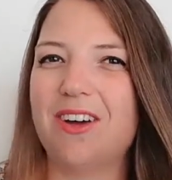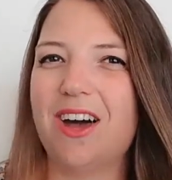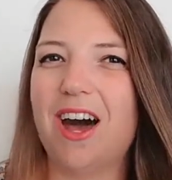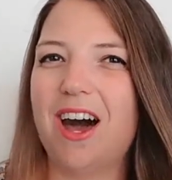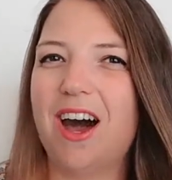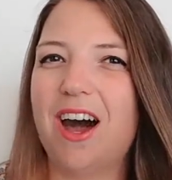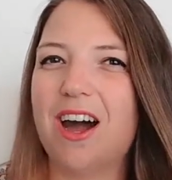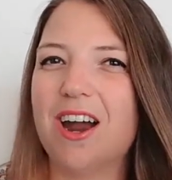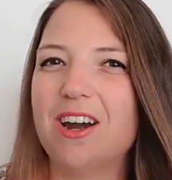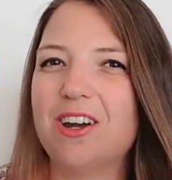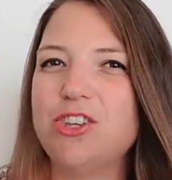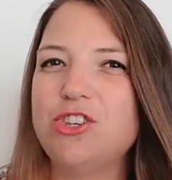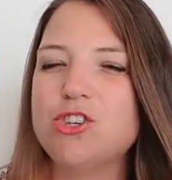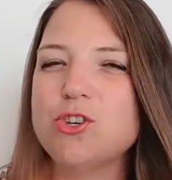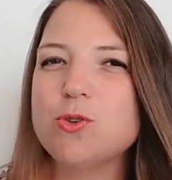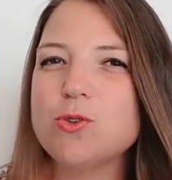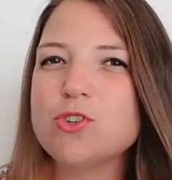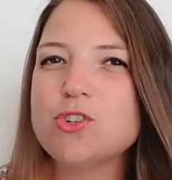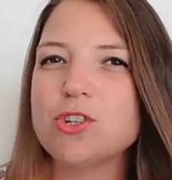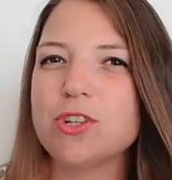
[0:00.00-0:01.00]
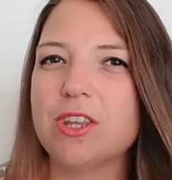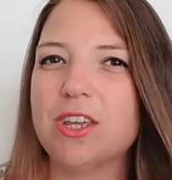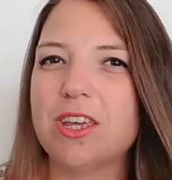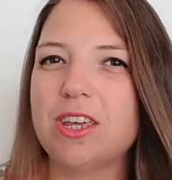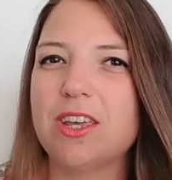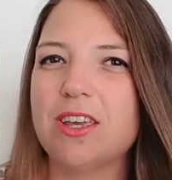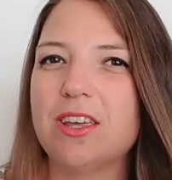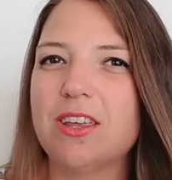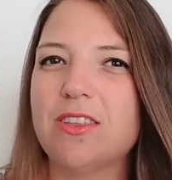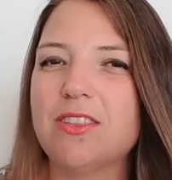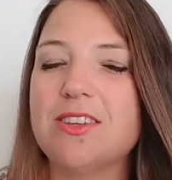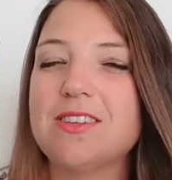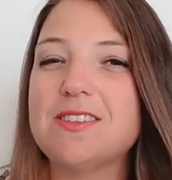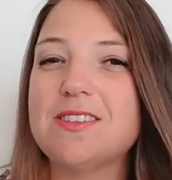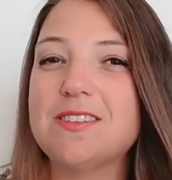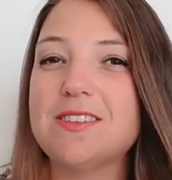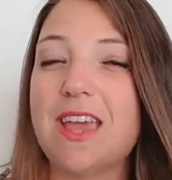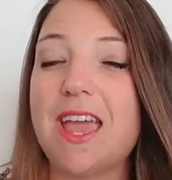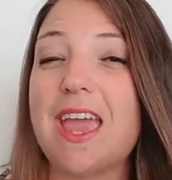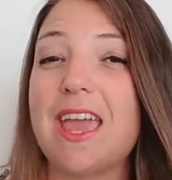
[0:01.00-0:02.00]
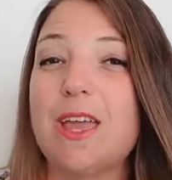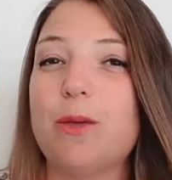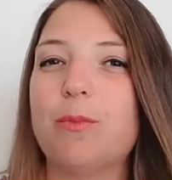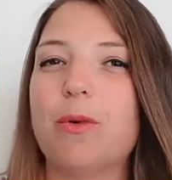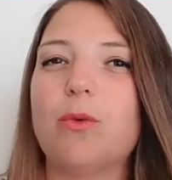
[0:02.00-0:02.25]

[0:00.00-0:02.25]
are usually the same.